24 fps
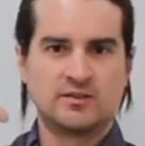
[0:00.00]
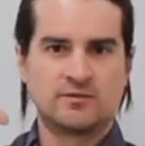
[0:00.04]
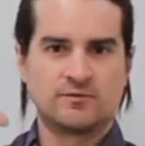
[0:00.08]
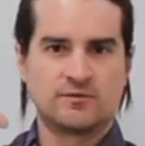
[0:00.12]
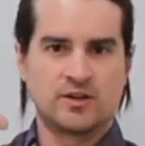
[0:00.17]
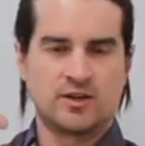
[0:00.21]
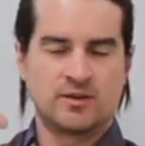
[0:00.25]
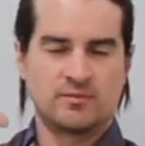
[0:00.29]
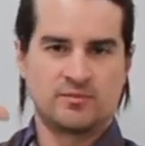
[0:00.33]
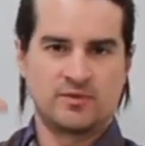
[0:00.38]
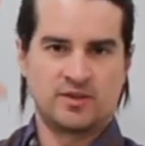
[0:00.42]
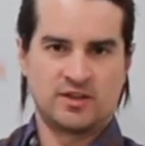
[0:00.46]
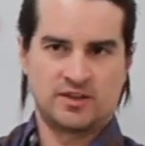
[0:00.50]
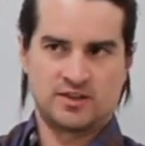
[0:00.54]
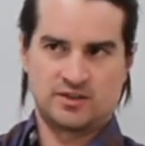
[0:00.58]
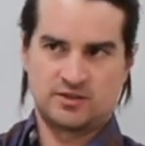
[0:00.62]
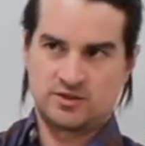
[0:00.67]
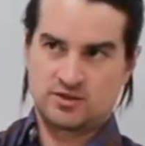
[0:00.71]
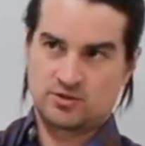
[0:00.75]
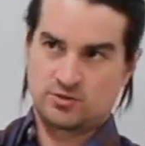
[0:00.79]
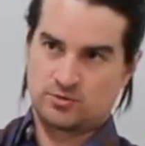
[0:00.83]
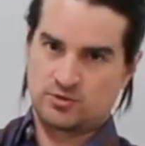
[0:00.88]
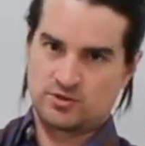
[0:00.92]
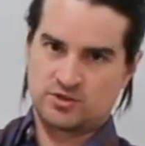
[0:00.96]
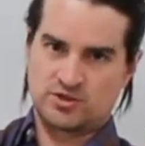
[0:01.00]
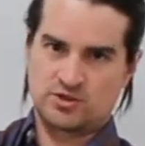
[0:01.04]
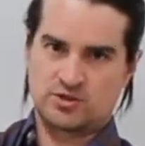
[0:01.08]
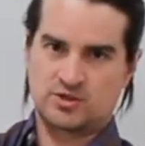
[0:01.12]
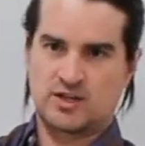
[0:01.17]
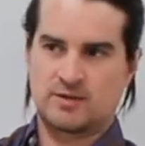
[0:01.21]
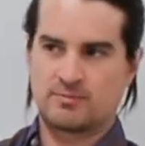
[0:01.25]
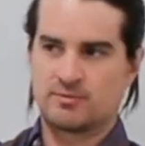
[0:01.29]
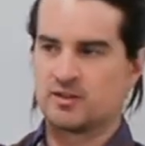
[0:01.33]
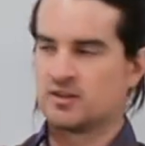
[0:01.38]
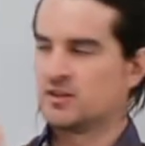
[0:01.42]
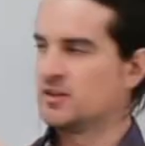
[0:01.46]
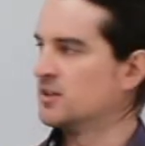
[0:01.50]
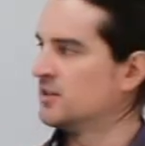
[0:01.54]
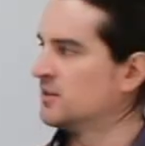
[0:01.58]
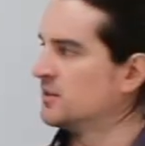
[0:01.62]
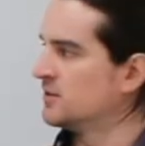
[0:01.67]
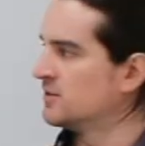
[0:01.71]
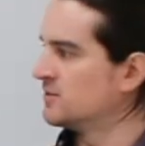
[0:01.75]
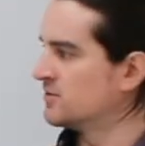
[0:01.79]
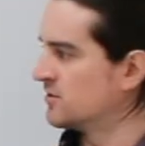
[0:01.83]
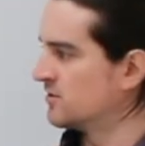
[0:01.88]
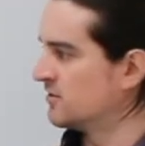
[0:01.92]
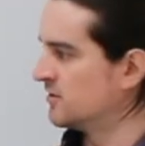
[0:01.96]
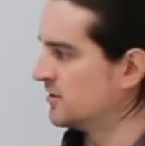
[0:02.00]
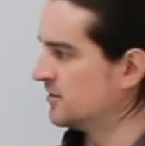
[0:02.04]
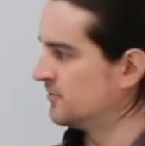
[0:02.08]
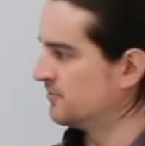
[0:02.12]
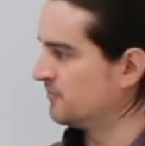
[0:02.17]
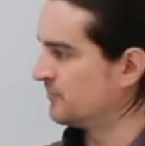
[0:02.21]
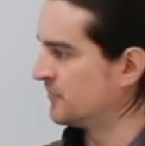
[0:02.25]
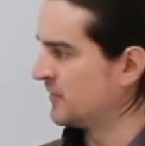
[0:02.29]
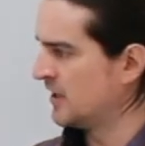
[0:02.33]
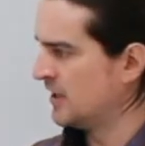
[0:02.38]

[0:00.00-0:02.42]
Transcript: from the source dropping that it is. Right?